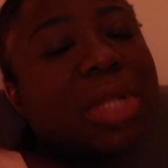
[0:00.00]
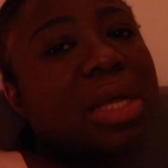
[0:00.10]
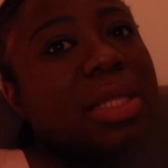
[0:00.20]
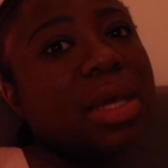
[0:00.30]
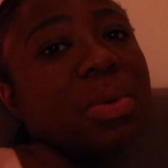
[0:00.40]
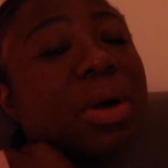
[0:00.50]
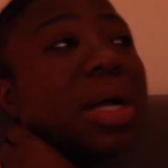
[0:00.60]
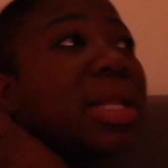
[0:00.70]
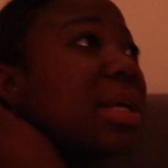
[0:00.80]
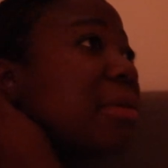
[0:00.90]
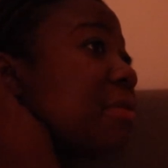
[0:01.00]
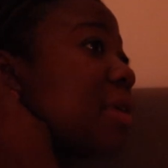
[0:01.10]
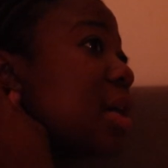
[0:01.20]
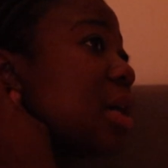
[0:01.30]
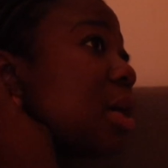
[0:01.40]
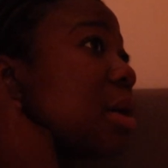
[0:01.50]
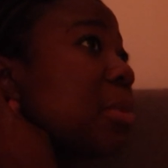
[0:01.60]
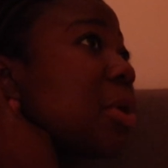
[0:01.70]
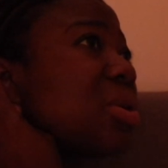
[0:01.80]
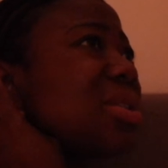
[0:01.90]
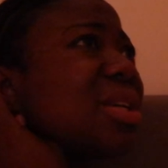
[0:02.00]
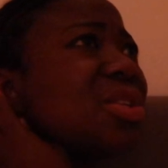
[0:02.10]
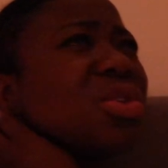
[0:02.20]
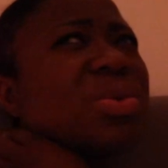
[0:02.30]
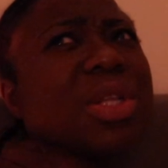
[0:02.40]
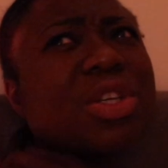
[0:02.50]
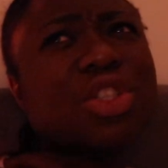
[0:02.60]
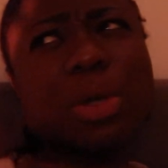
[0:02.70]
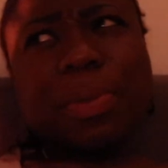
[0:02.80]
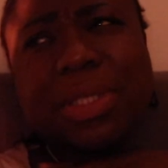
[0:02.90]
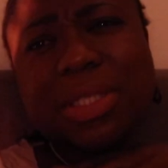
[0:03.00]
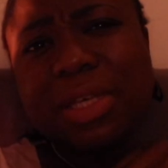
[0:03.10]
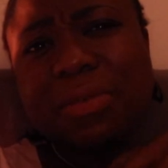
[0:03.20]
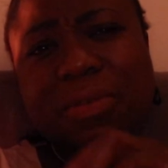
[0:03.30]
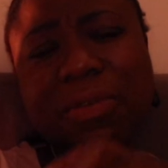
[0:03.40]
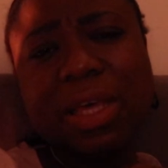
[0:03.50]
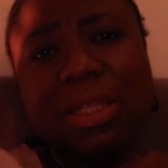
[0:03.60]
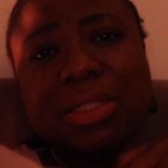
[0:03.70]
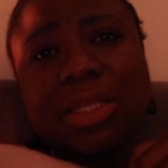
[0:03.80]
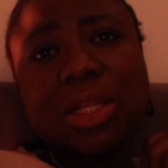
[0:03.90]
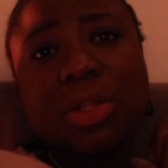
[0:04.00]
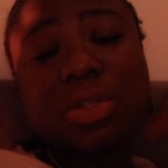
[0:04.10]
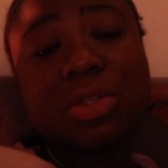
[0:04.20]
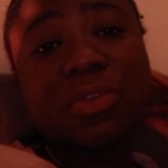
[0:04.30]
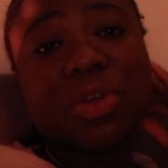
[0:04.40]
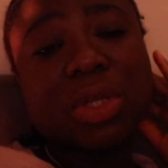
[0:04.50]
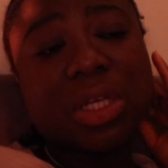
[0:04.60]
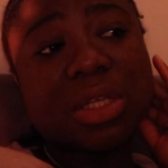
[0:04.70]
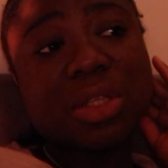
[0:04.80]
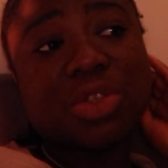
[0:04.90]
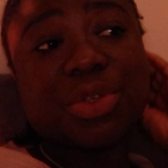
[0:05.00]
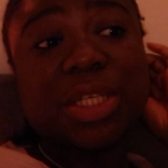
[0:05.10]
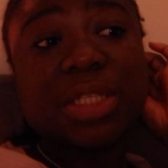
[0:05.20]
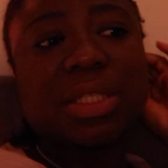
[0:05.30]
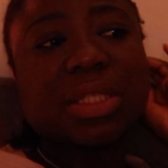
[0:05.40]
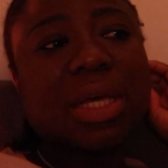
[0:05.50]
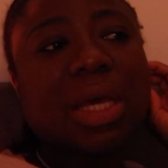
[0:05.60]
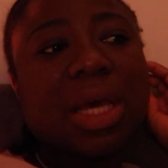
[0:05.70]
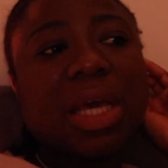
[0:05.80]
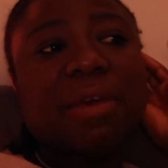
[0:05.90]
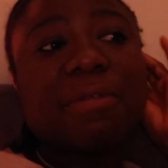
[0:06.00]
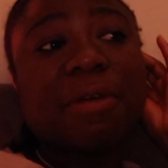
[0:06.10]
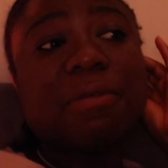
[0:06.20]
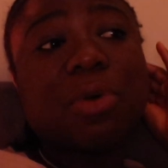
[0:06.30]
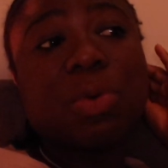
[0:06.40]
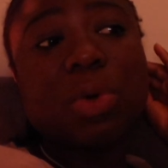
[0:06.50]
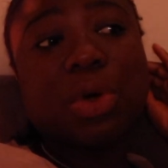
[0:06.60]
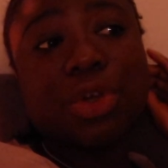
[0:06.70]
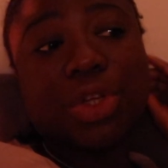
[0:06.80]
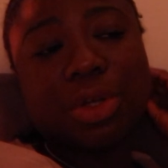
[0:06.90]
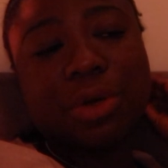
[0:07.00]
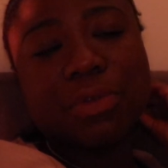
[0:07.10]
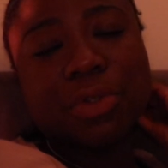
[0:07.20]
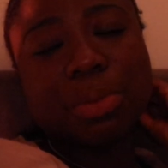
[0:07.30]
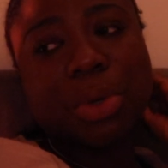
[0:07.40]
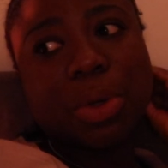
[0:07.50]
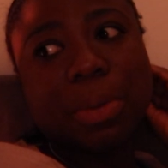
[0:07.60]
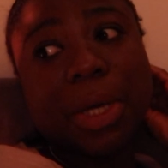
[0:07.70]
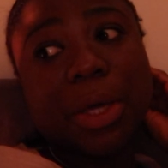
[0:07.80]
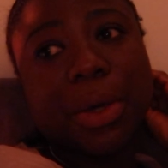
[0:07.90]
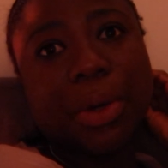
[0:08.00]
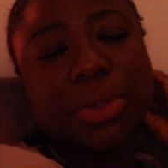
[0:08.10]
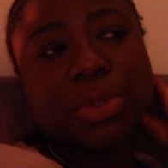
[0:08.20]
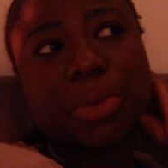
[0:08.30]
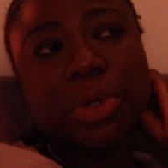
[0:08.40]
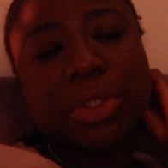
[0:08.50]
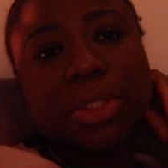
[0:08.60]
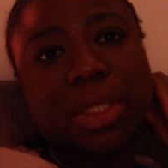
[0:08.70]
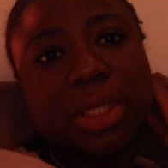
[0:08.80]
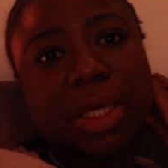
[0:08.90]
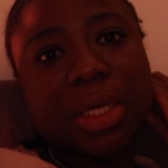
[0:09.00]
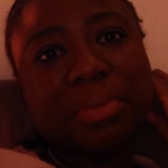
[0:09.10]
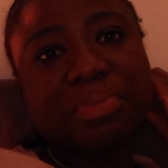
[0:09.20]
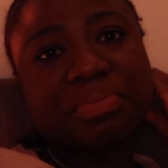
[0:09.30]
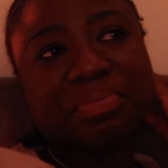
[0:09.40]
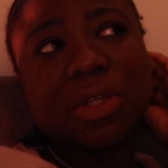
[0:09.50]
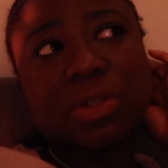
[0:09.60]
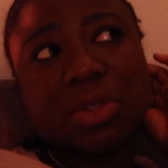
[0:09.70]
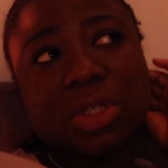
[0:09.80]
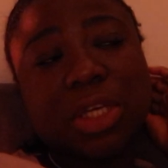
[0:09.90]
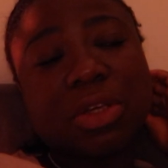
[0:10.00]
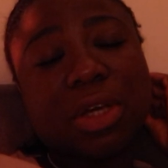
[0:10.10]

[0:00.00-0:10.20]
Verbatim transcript: near where I live because they're doing a shop and save event and lots of goody treats if I feel good enough tomorrow I might go tomorrow Sunday I'll take you